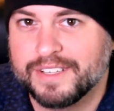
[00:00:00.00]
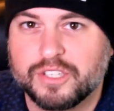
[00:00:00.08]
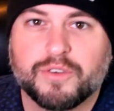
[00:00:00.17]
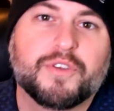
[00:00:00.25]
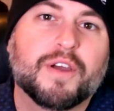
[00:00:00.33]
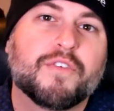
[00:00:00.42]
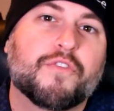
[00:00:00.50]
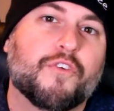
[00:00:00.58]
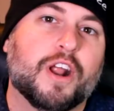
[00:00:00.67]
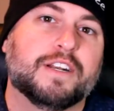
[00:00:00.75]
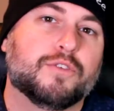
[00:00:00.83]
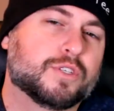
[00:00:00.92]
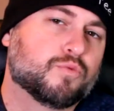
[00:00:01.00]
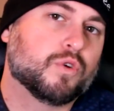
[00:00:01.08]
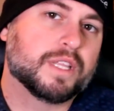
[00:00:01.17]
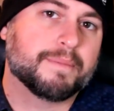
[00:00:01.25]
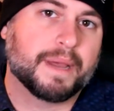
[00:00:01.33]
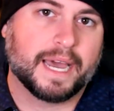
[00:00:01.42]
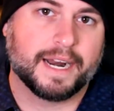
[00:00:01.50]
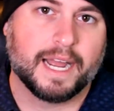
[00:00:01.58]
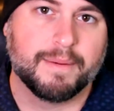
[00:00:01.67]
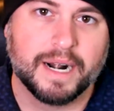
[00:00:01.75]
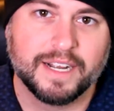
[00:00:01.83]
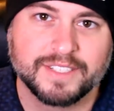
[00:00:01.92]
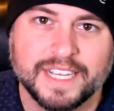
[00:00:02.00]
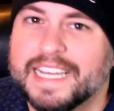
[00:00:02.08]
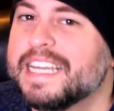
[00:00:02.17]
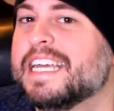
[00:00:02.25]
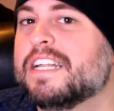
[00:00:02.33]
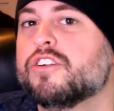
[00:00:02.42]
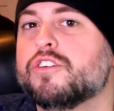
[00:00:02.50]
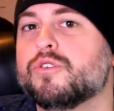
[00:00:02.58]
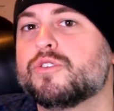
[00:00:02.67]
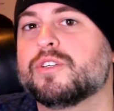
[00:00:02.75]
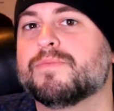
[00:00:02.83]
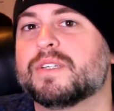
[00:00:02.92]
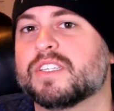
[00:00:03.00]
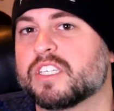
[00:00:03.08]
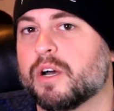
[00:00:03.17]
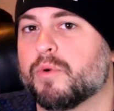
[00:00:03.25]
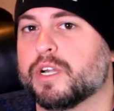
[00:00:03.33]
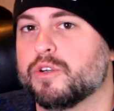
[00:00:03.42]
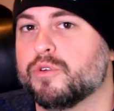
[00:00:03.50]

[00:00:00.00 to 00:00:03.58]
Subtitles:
So if you have a friend who has really bad eyebrows, introduce them to someone